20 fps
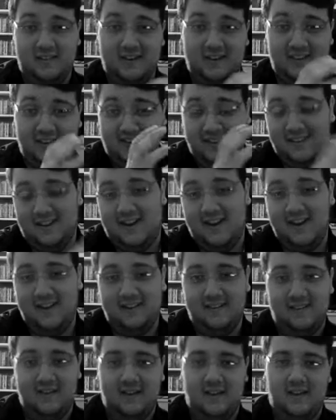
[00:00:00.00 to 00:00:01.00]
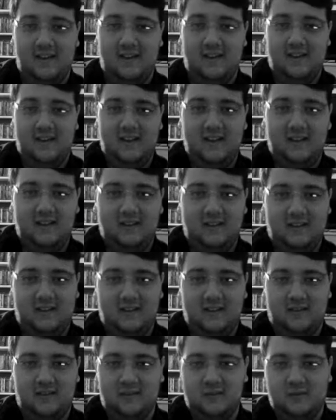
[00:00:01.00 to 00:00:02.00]
date to date, and
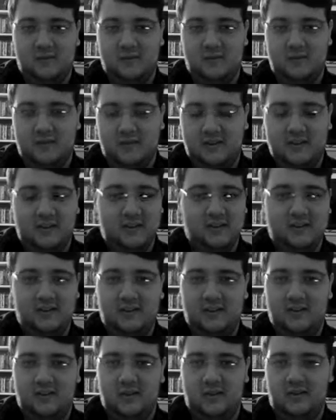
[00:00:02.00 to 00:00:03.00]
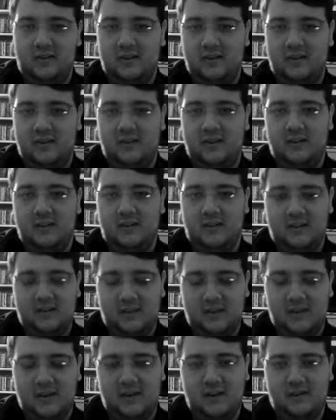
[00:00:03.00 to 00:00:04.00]
usually that's always not a good
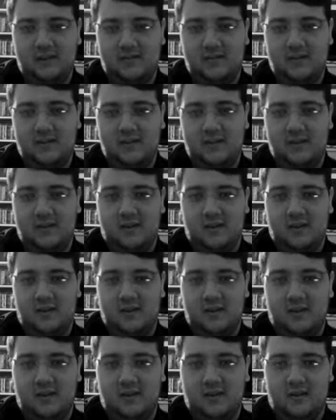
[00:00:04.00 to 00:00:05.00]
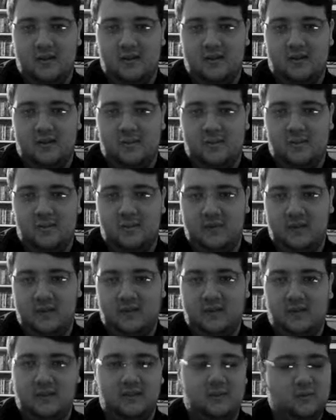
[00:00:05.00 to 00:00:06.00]
sign for movies.
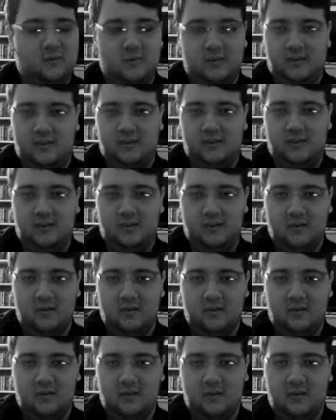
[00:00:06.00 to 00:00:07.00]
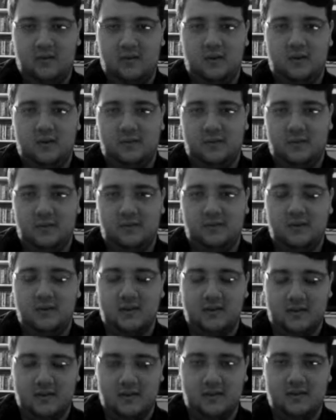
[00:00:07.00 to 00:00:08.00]
Like, the results aren't always
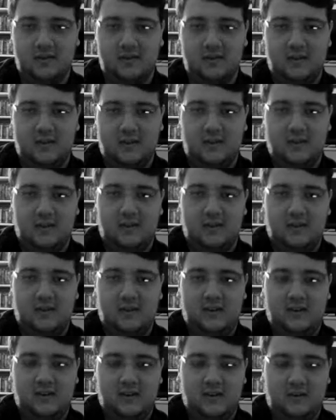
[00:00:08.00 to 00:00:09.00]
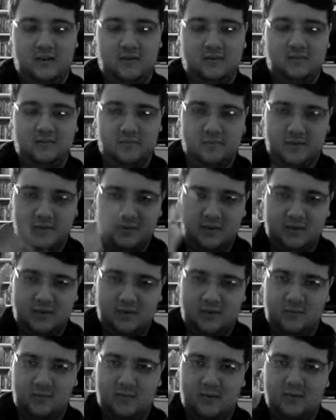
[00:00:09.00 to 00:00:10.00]
very good. Now, my
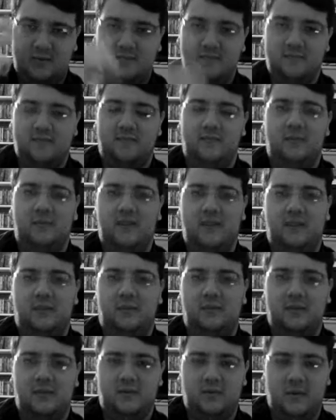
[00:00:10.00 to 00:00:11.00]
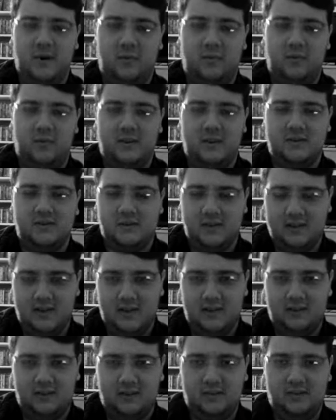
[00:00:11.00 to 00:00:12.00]
third one is with Robert
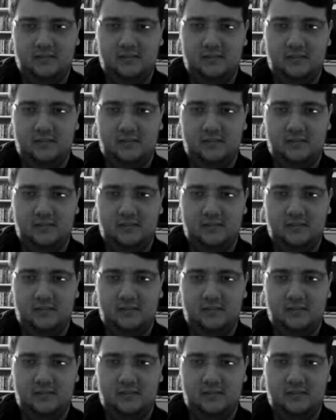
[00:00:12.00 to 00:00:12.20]
Rodriguez.